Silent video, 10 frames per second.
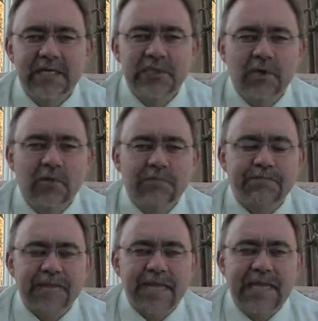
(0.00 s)
So,
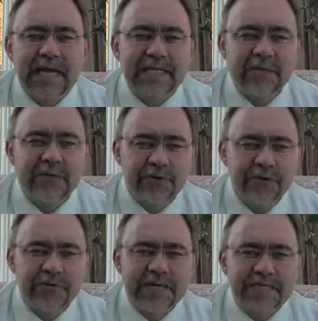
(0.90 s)
and the
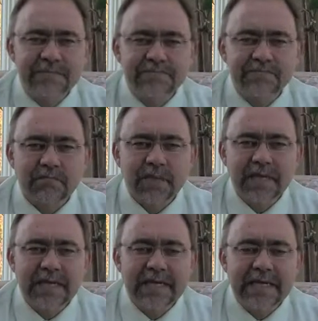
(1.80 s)
third reason
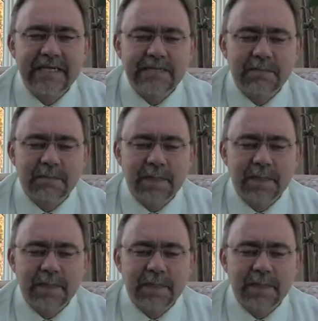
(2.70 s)
is